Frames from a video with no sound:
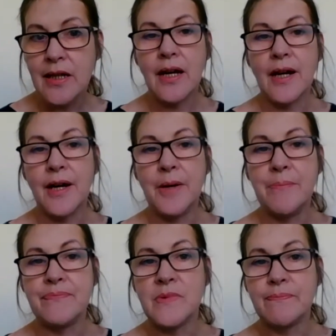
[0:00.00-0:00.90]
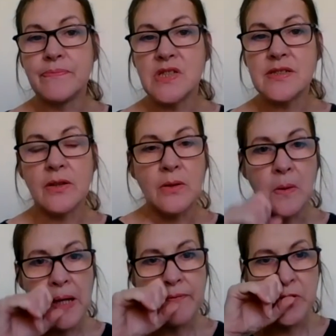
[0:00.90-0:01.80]
um,
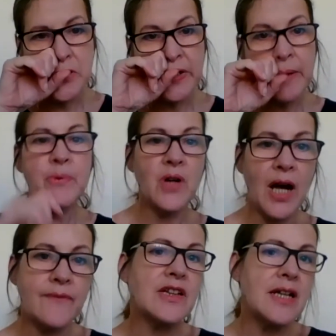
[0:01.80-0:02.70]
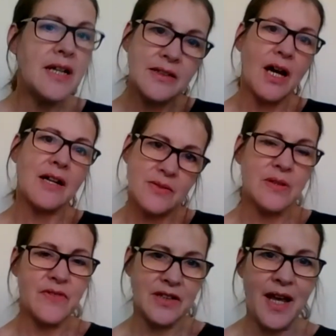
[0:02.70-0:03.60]
so if you're doing it privately and not sort
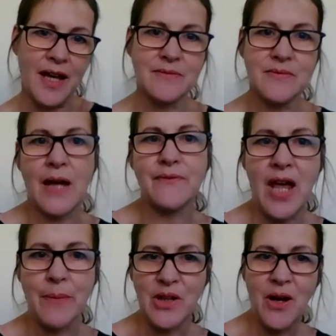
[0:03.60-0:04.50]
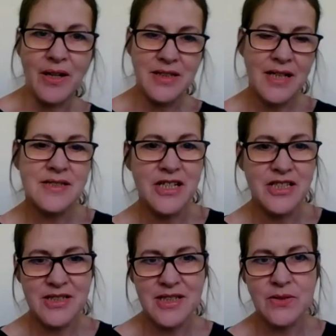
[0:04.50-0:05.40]
of in that, that family context i
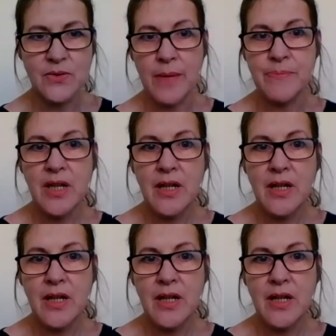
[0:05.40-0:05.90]
just described